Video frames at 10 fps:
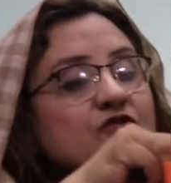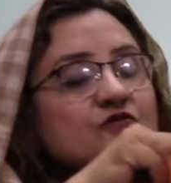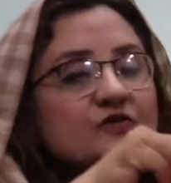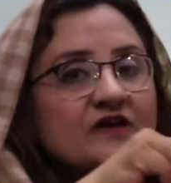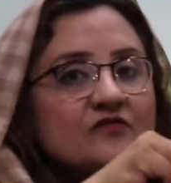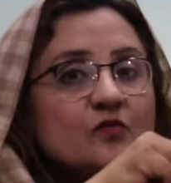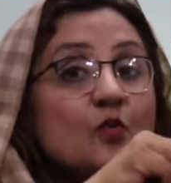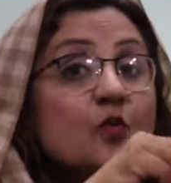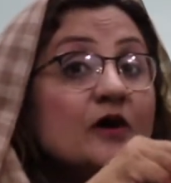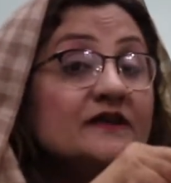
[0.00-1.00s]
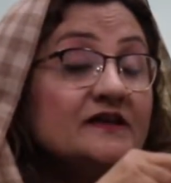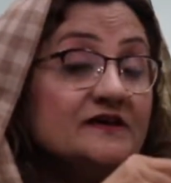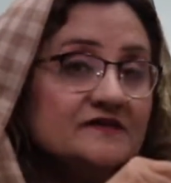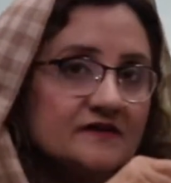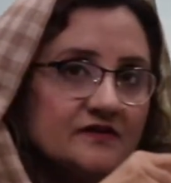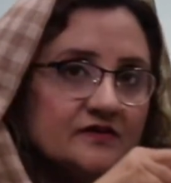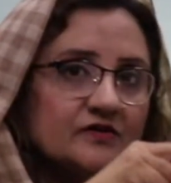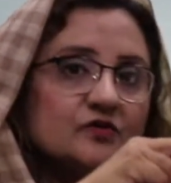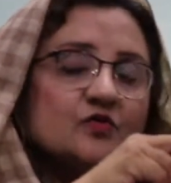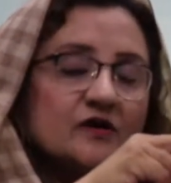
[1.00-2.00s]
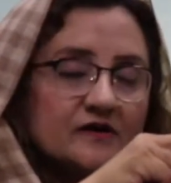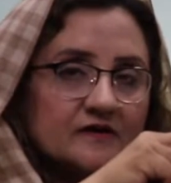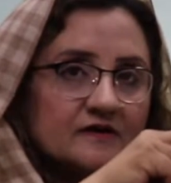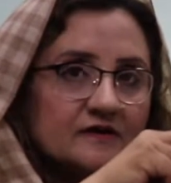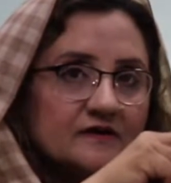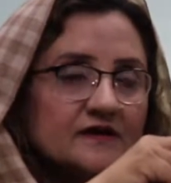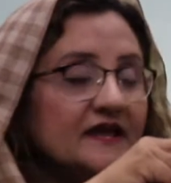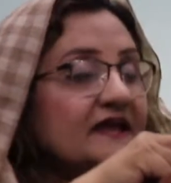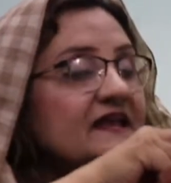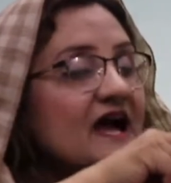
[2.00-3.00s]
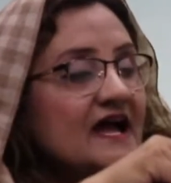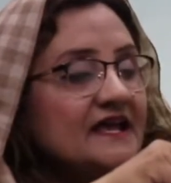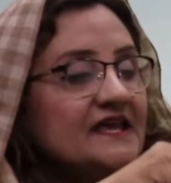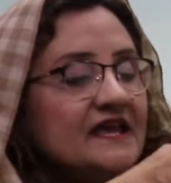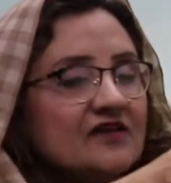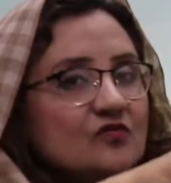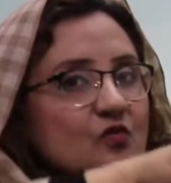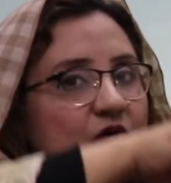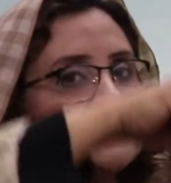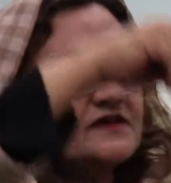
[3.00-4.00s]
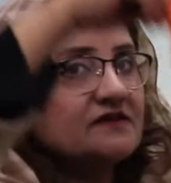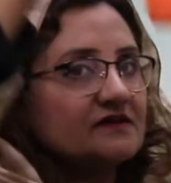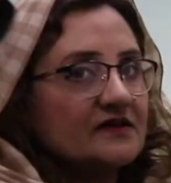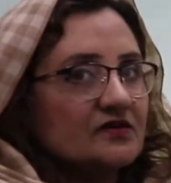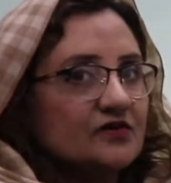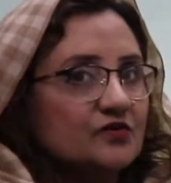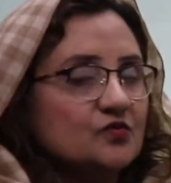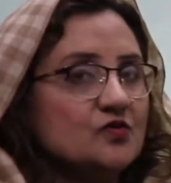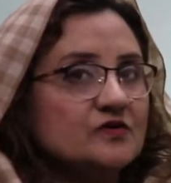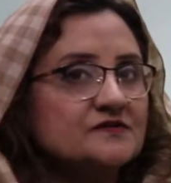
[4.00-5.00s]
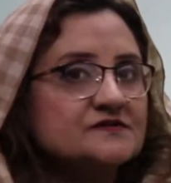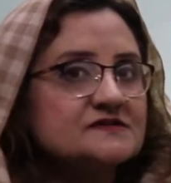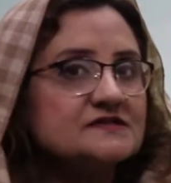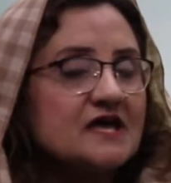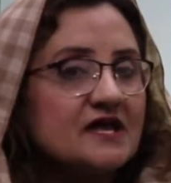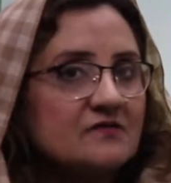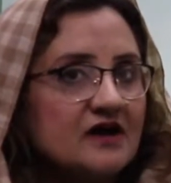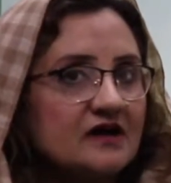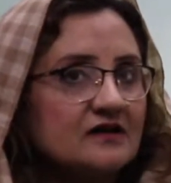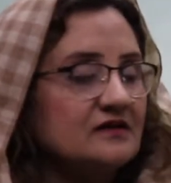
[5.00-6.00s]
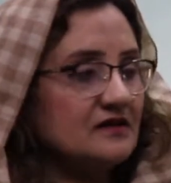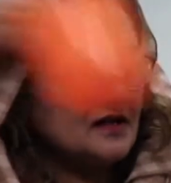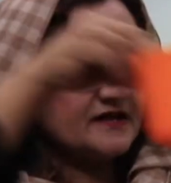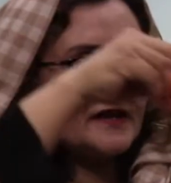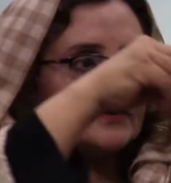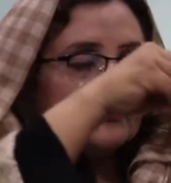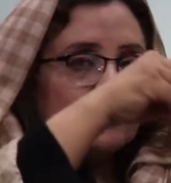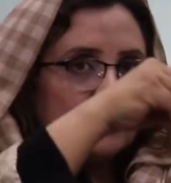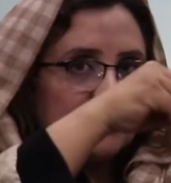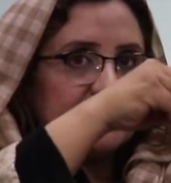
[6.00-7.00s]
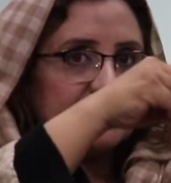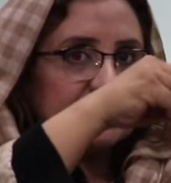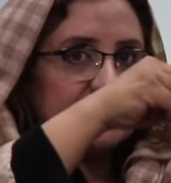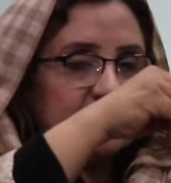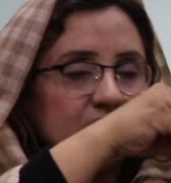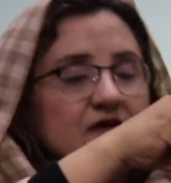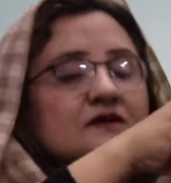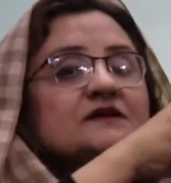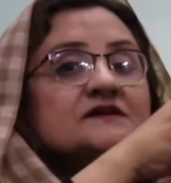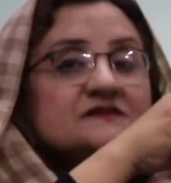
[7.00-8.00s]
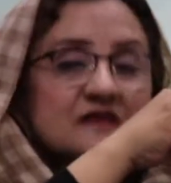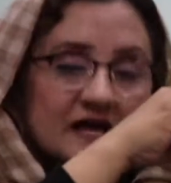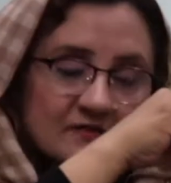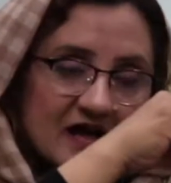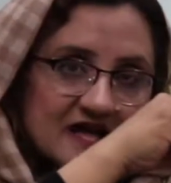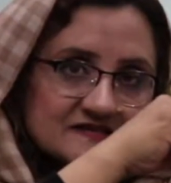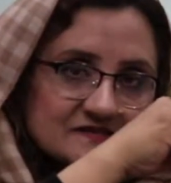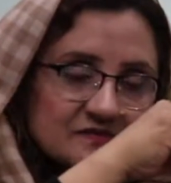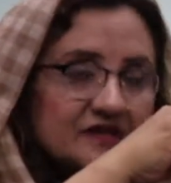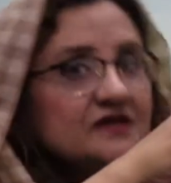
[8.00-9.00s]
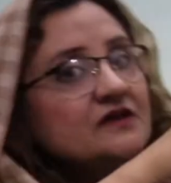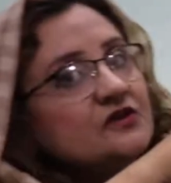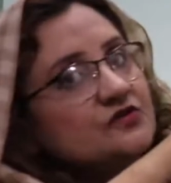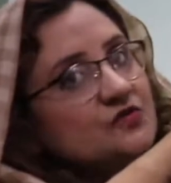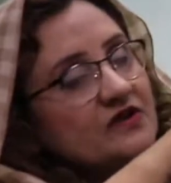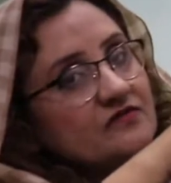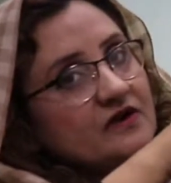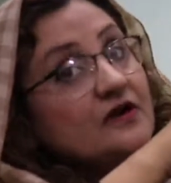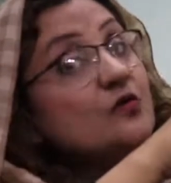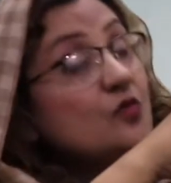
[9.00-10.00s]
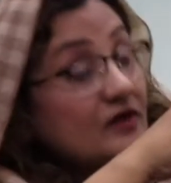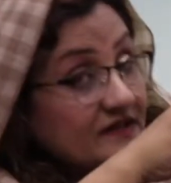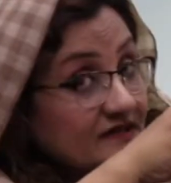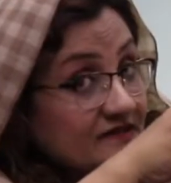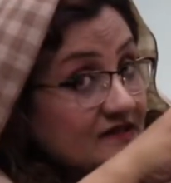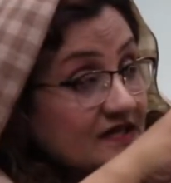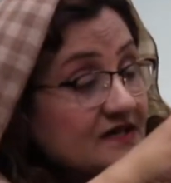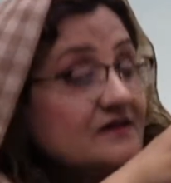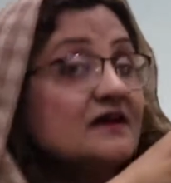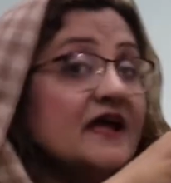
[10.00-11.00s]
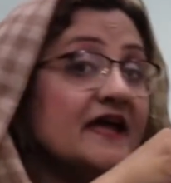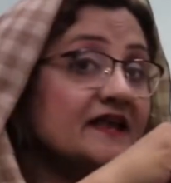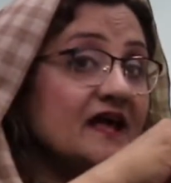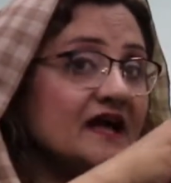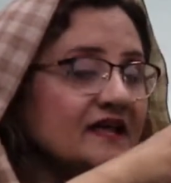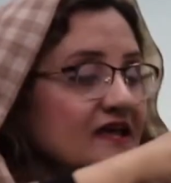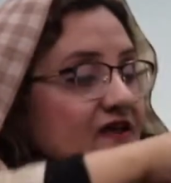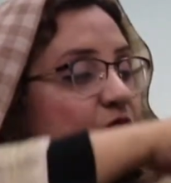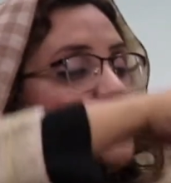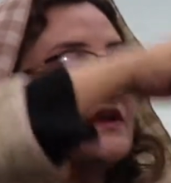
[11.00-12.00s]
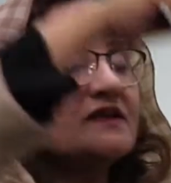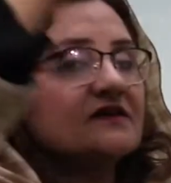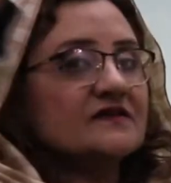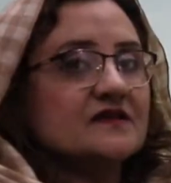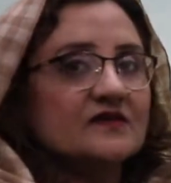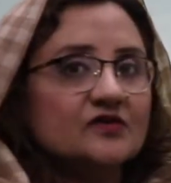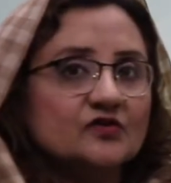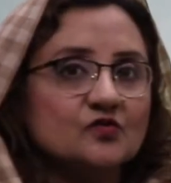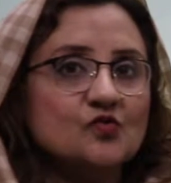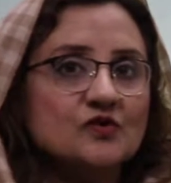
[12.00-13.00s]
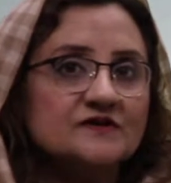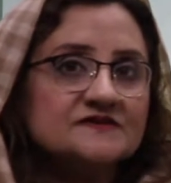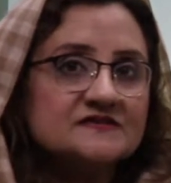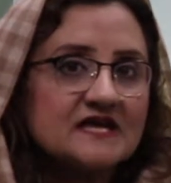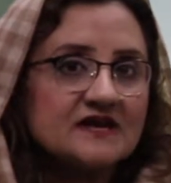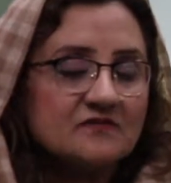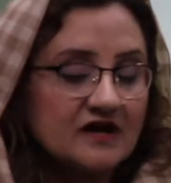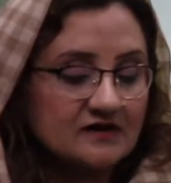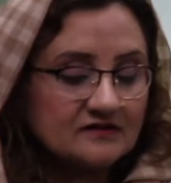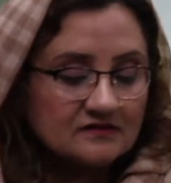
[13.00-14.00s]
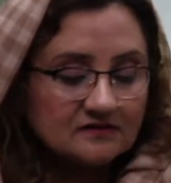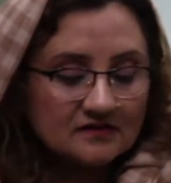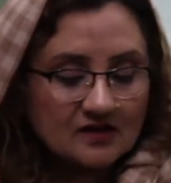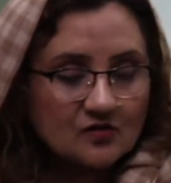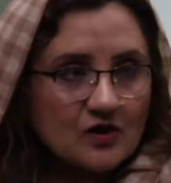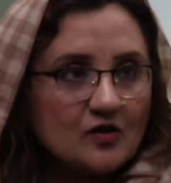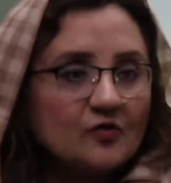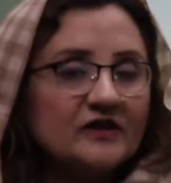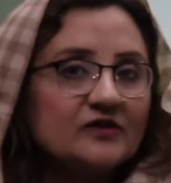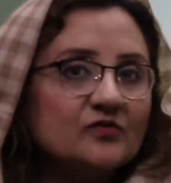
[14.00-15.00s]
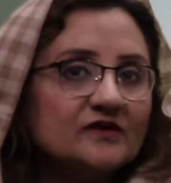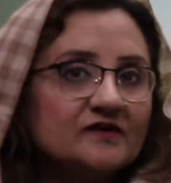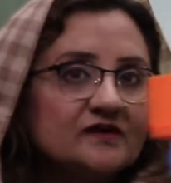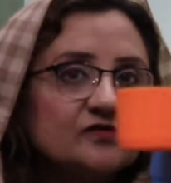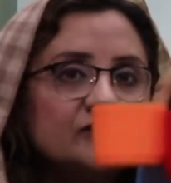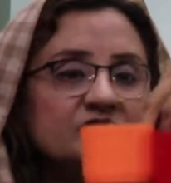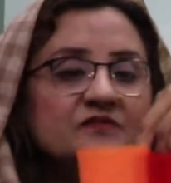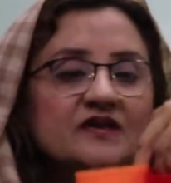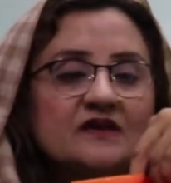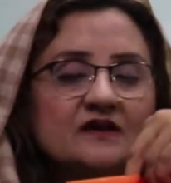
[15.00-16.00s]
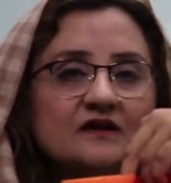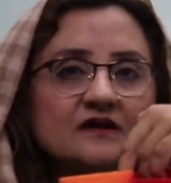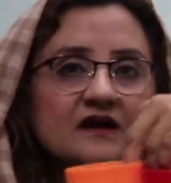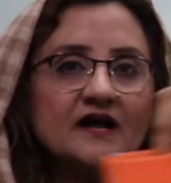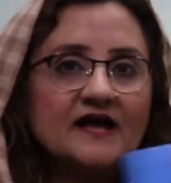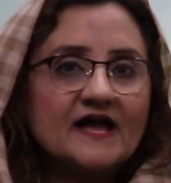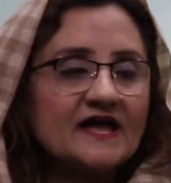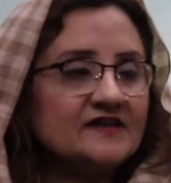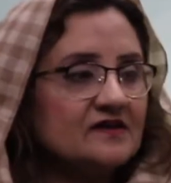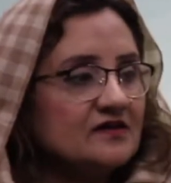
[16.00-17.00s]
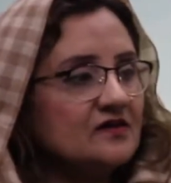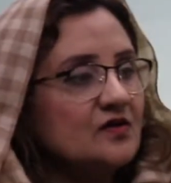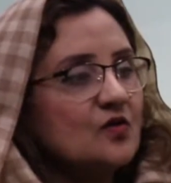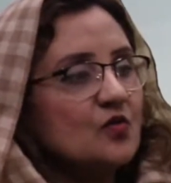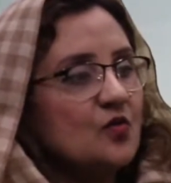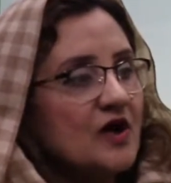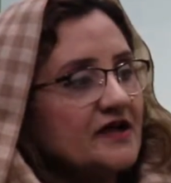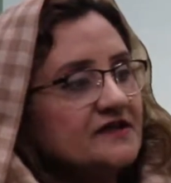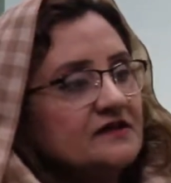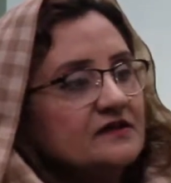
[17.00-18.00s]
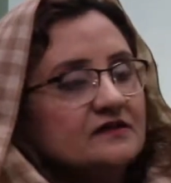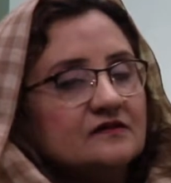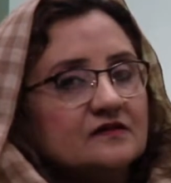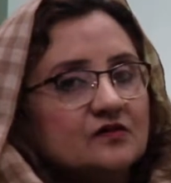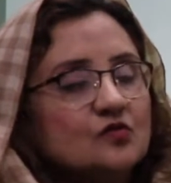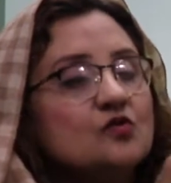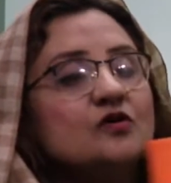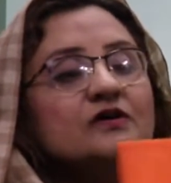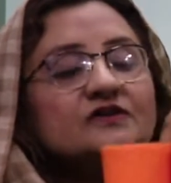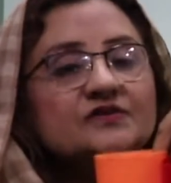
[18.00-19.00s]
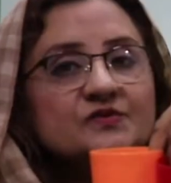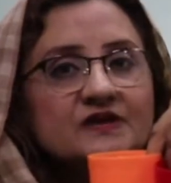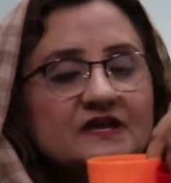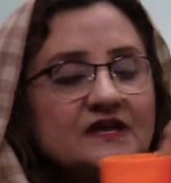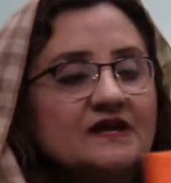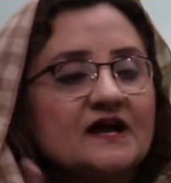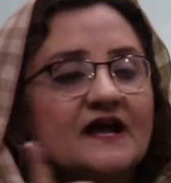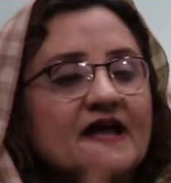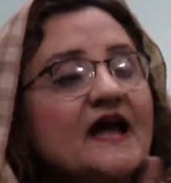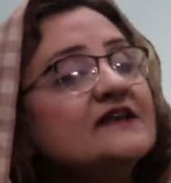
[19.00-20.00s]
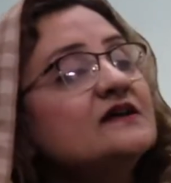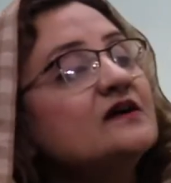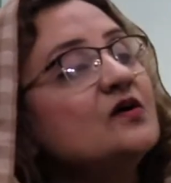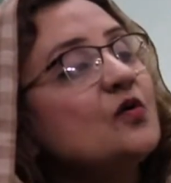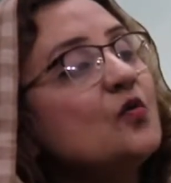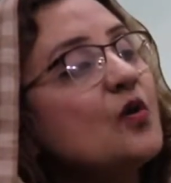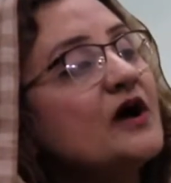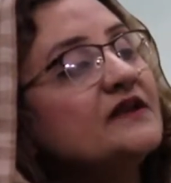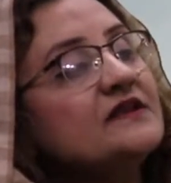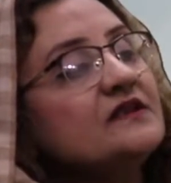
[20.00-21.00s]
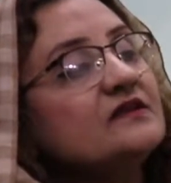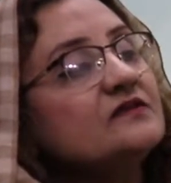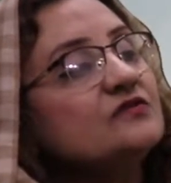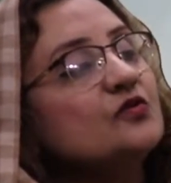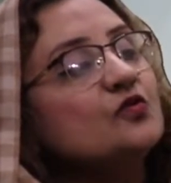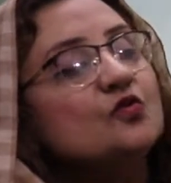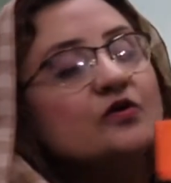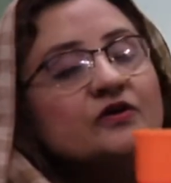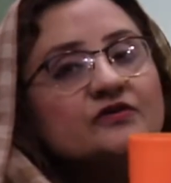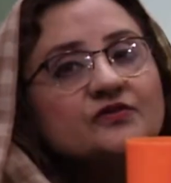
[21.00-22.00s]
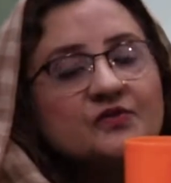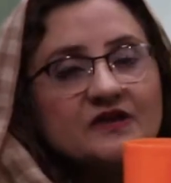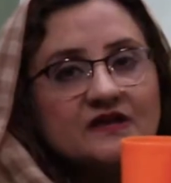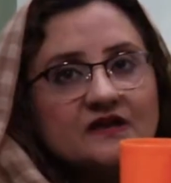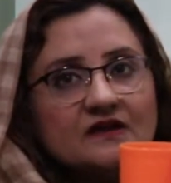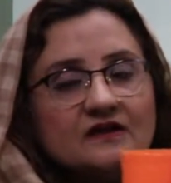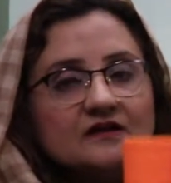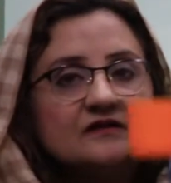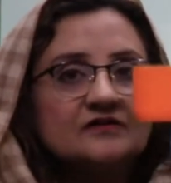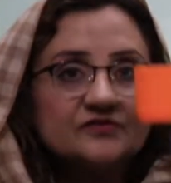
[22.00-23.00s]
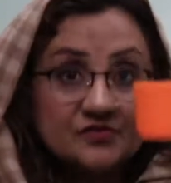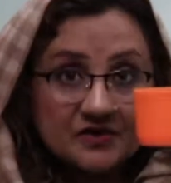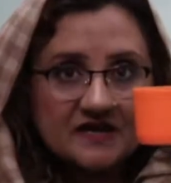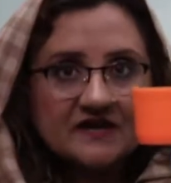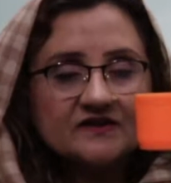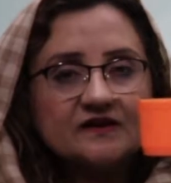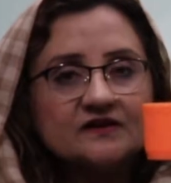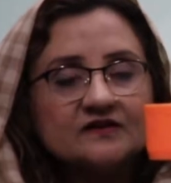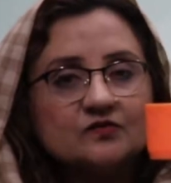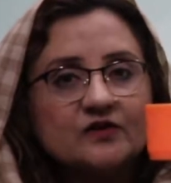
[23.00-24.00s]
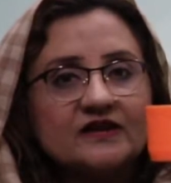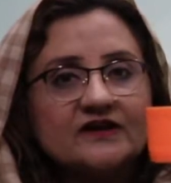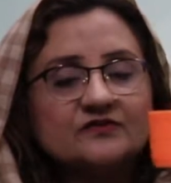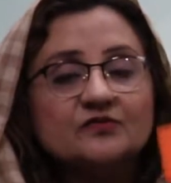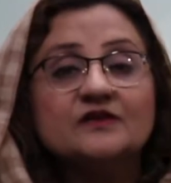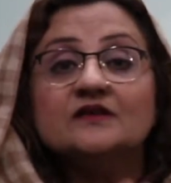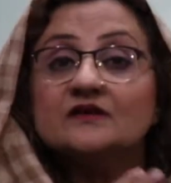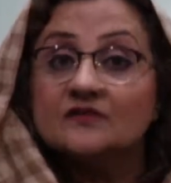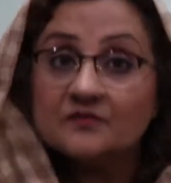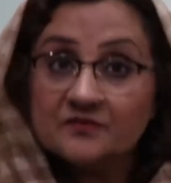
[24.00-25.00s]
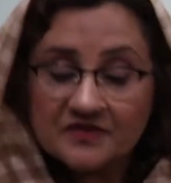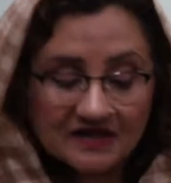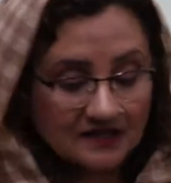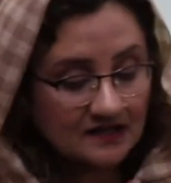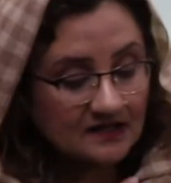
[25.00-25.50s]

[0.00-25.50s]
to give 1 container to her, and I gave 1 container to Saima. I had 4 containers. Saima asked me to give her 1 container, and I gave 1 container to Saima. Now, how many were there with me? I had 1, 2, 3. I had 1, 2, 3. 3 containers were left with me.